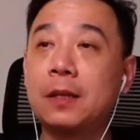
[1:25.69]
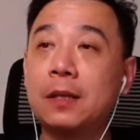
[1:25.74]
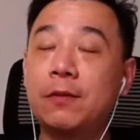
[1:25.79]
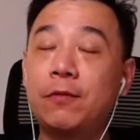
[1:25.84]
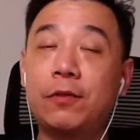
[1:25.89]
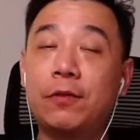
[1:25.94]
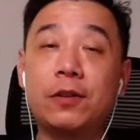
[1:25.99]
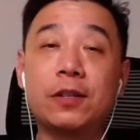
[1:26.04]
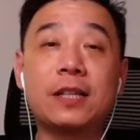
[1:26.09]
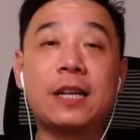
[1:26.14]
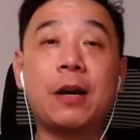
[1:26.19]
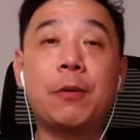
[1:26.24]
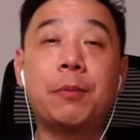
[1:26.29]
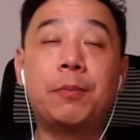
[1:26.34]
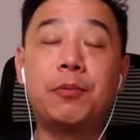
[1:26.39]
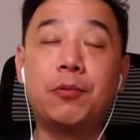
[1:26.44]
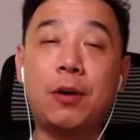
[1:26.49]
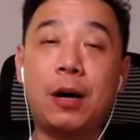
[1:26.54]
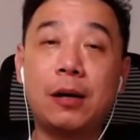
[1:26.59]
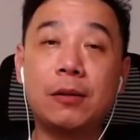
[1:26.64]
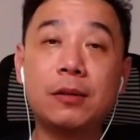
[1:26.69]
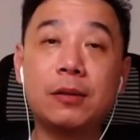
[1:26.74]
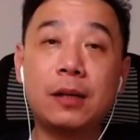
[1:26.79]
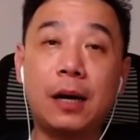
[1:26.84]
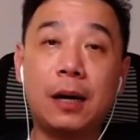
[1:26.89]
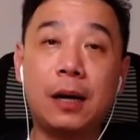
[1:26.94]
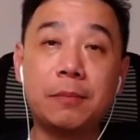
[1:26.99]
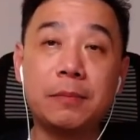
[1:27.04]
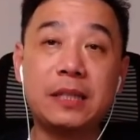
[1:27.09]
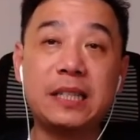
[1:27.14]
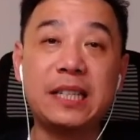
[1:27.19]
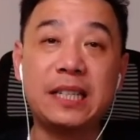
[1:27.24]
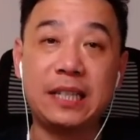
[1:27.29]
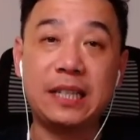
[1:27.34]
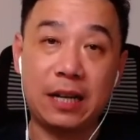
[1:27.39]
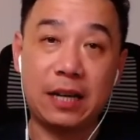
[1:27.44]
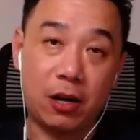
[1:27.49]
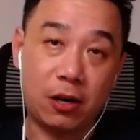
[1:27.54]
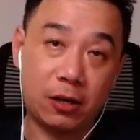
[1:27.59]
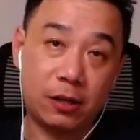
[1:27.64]
First, I will pull up
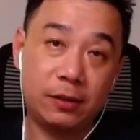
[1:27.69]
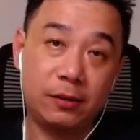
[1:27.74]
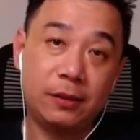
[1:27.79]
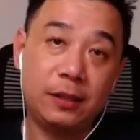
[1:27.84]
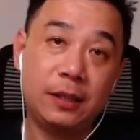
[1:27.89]
CTR.